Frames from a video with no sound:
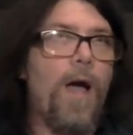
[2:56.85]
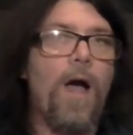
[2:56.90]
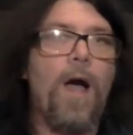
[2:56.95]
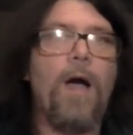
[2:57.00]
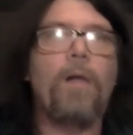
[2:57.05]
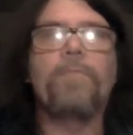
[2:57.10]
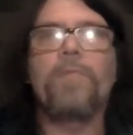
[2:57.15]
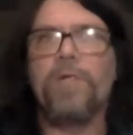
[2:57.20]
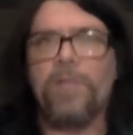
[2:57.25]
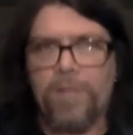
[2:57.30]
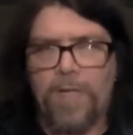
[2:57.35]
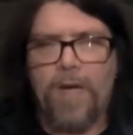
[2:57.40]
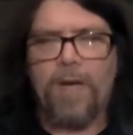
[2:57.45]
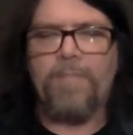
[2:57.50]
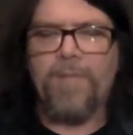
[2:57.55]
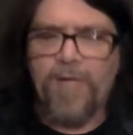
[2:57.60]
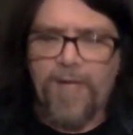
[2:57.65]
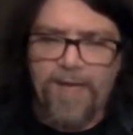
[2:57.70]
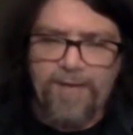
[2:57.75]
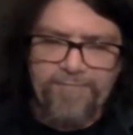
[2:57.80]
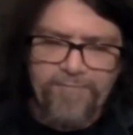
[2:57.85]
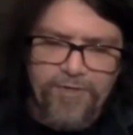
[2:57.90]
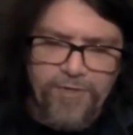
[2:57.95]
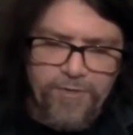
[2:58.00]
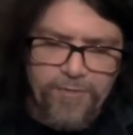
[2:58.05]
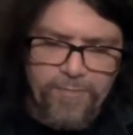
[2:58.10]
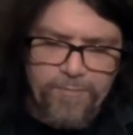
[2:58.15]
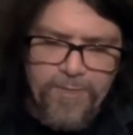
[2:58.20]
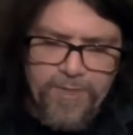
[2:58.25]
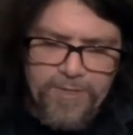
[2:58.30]
I'm gonna have to do
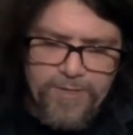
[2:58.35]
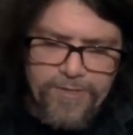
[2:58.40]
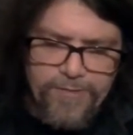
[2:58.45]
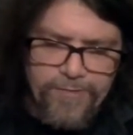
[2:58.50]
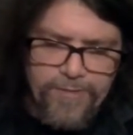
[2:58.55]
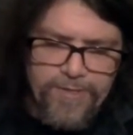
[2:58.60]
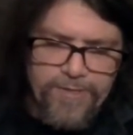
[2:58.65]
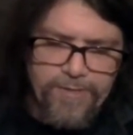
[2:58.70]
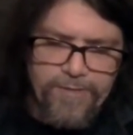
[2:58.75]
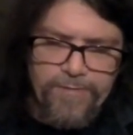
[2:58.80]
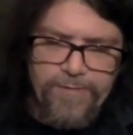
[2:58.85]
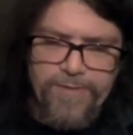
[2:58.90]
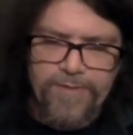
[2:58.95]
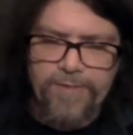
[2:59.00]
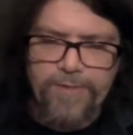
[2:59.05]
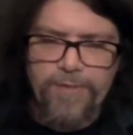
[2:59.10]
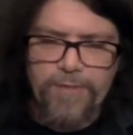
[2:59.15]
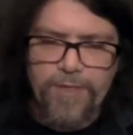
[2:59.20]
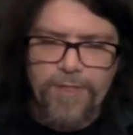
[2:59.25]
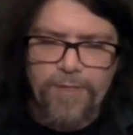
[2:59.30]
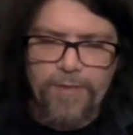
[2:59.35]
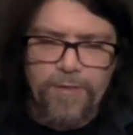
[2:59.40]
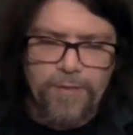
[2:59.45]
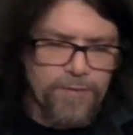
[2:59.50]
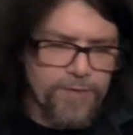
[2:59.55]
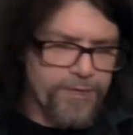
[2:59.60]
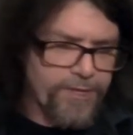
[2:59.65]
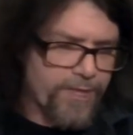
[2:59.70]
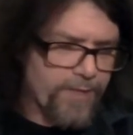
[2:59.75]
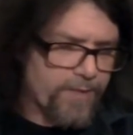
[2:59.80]
the Munsters soon, so you can
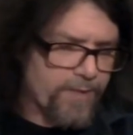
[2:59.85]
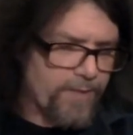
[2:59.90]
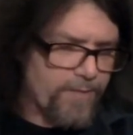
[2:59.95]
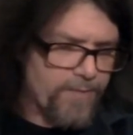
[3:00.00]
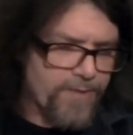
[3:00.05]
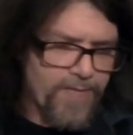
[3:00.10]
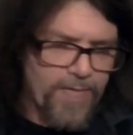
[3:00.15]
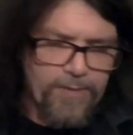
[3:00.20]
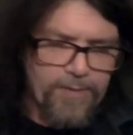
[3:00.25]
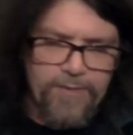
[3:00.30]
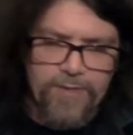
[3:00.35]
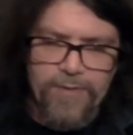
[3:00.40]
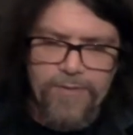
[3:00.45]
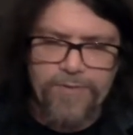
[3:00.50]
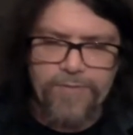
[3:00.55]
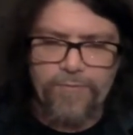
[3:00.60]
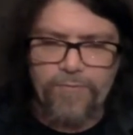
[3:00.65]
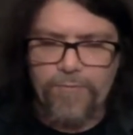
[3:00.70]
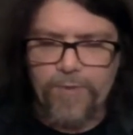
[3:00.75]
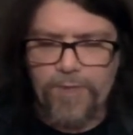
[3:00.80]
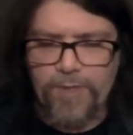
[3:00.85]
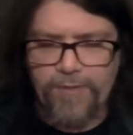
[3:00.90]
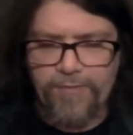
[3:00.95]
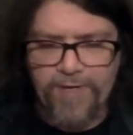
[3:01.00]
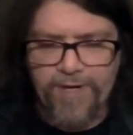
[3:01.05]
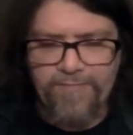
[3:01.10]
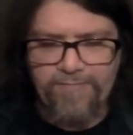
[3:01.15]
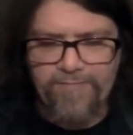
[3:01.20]
all check those out. Those are really great